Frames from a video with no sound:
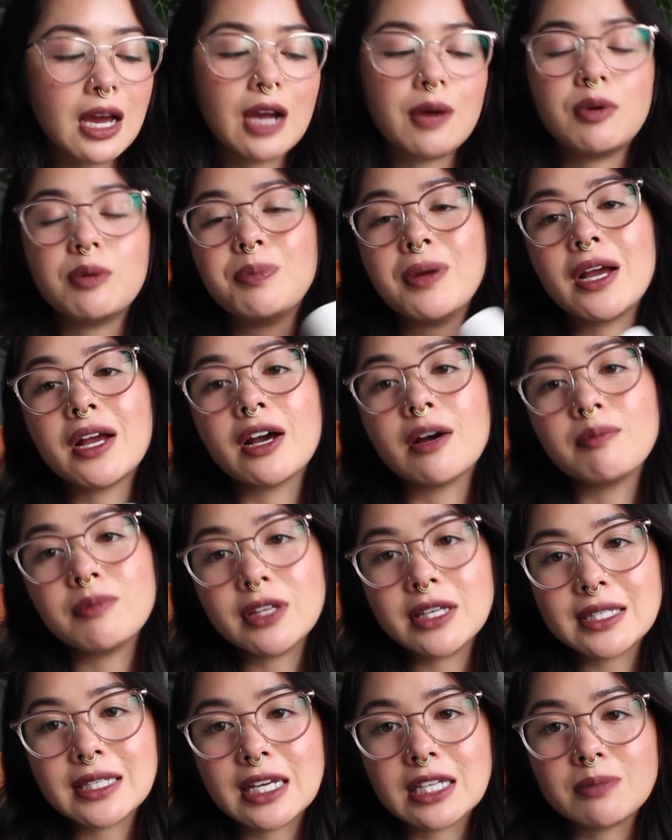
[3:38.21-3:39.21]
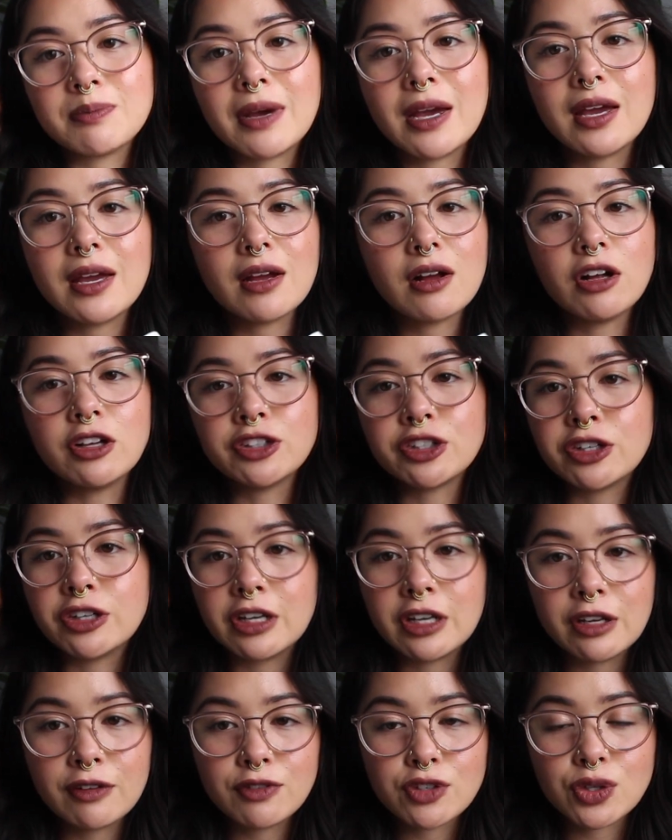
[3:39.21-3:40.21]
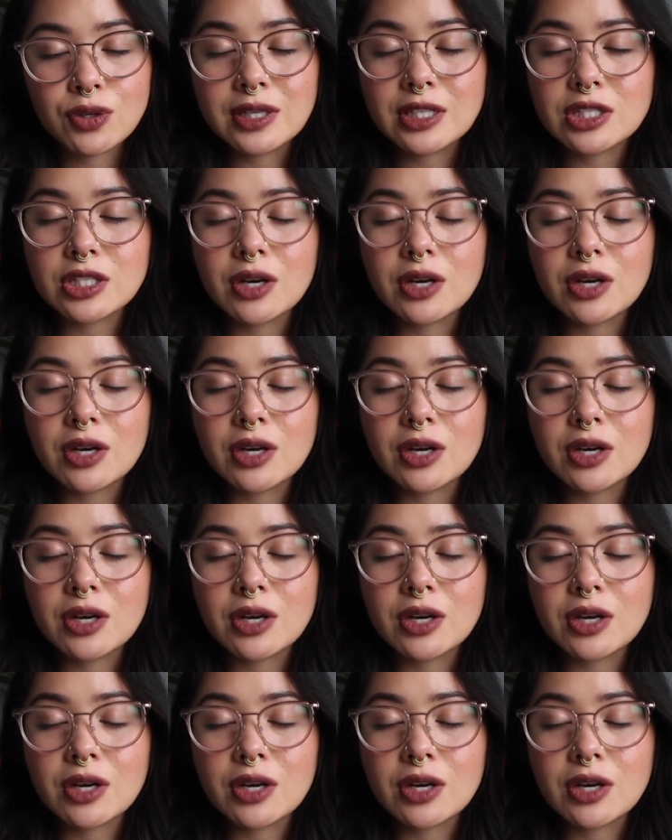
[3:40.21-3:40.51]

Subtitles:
I would pick up this as my alternative choice.